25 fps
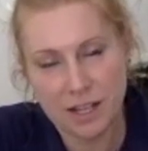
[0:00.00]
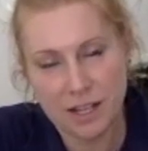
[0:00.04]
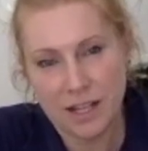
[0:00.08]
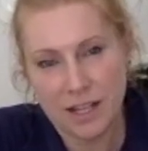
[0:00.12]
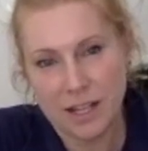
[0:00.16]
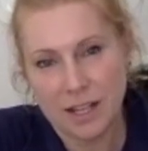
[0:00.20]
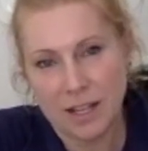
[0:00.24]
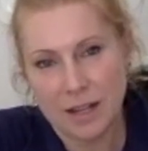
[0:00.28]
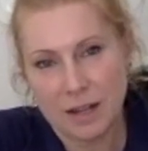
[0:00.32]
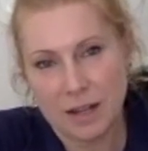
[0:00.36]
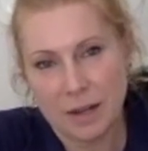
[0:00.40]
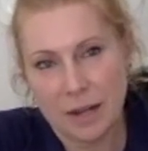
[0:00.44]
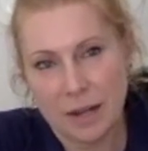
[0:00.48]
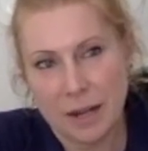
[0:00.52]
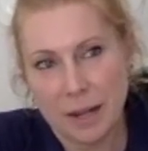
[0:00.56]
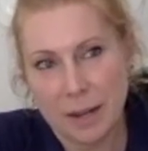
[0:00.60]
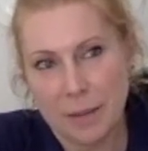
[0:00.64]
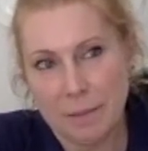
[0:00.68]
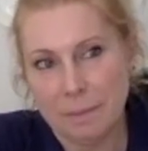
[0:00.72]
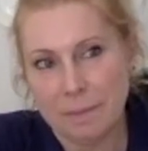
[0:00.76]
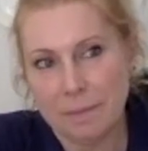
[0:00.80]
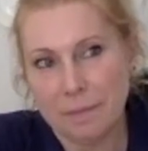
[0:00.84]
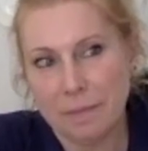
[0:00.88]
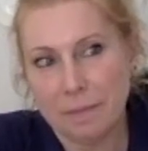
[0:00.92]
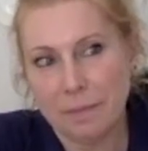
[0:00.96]

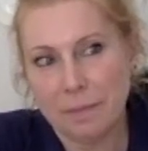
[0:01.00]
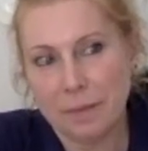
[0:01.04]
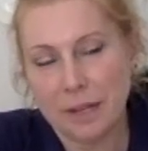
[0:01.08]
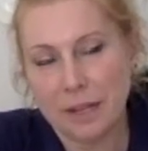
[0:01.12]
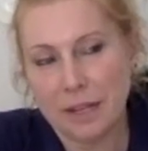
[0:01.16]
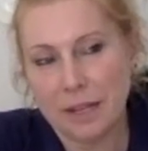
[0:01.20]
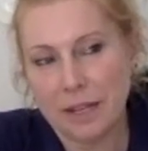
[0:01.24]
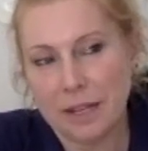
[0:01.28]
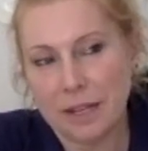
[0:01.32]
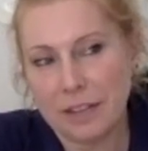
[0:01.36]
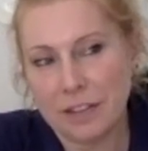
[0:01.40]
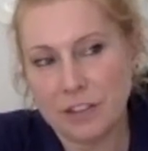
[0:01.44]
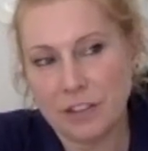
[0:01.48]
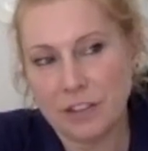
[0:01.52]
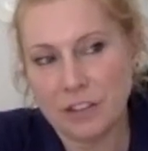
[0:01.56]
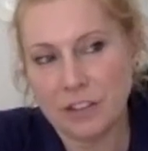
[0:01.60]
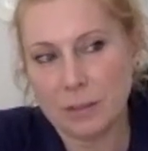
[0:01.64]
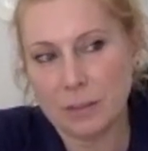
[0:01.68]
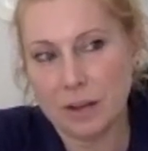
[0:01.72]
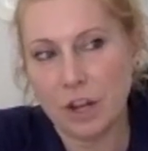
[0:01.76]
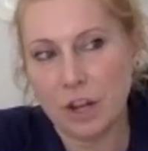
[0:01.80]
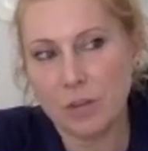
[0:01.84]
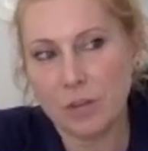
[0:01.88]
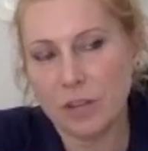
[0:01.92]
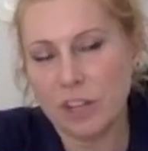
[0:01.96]
Yeah. But it's just
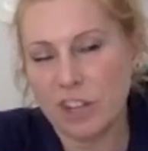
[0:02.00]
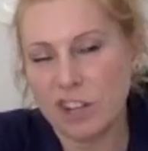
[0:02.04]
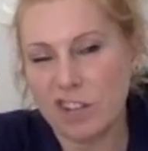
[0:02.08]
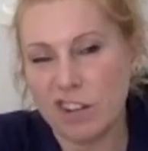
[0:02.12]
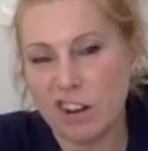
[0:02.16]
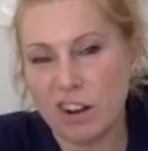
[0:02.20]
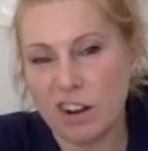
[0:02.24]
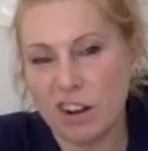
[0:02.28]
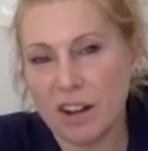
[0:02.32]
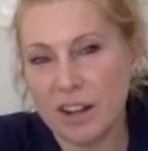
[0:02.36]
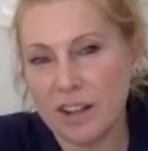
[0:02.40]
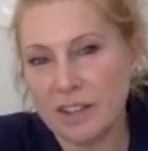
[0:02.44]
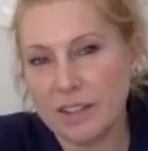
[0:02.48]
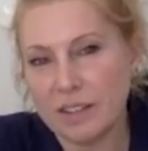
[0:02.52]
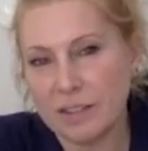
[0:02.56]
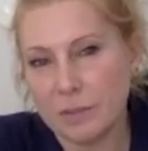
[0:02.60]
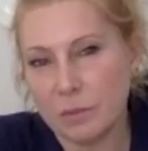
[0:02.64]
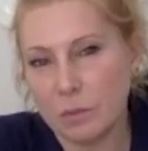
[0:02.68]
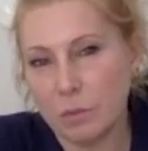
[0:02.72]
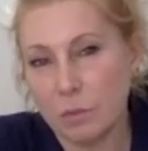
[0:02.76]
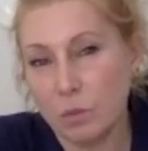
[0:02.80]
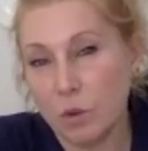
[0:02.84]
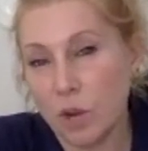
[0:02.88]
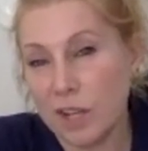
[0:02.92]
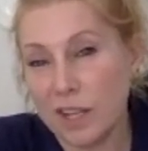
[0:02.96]
about opening your eyes,
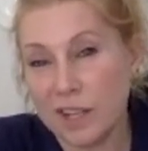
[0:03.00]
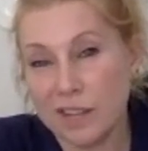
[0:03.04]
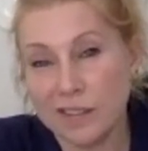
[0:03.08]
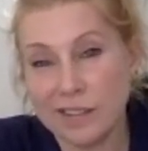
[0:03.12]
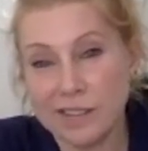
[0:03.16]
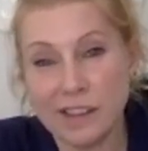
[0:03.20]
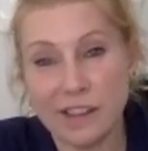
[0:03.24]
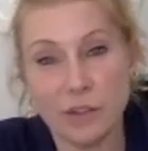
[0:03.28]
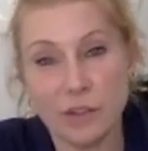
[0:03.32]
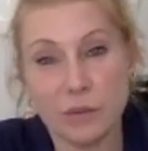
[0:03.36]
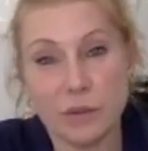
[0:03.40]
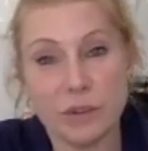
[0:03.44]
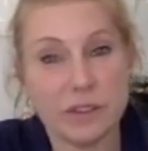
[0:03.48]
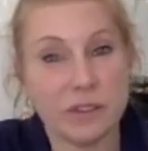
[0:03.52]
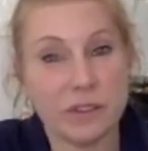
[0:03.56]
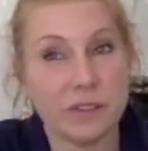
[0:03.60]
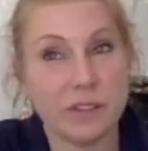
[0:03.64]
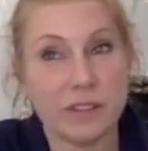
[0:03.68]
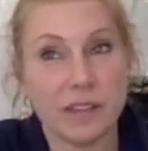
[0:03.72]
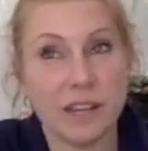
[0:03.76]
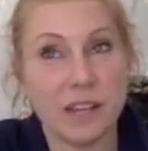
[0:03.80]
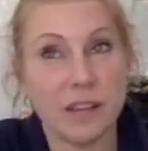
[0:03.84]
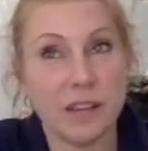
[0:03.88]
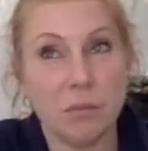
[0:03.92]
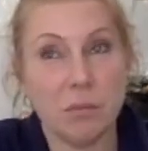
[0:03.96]
working together as a
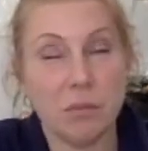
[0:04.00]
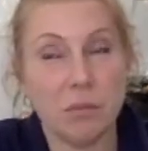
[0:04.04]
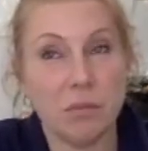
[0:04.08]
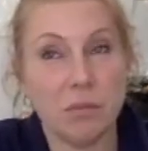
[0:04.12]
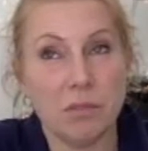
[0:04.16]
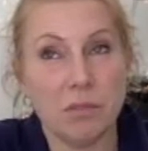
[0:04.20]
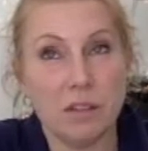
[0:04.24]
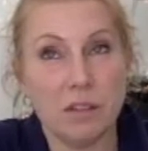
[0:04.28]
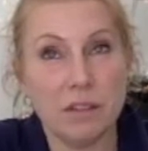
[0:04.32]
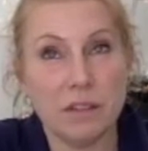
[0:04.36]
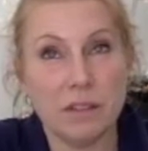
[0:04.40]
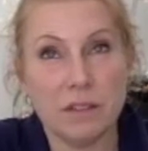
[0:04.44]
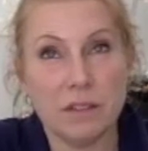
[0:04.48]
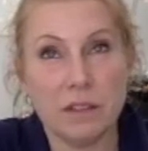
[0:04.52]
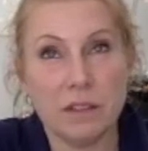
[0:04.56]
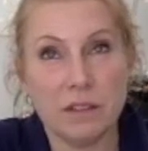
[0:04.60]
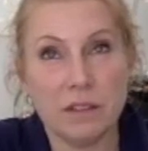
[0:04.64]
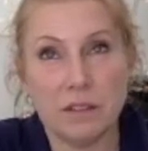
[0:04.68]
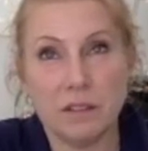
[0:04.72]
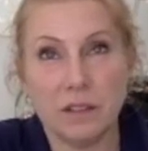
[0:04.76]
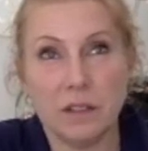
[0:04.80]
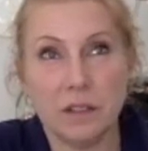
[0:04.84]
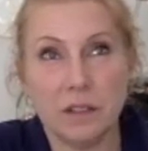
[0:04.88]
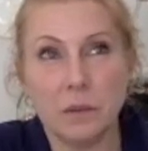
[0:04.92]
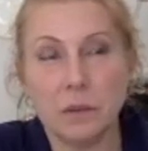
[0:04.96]
team.
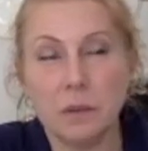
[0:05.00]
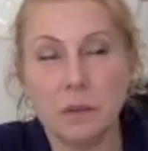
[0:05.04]
There's no,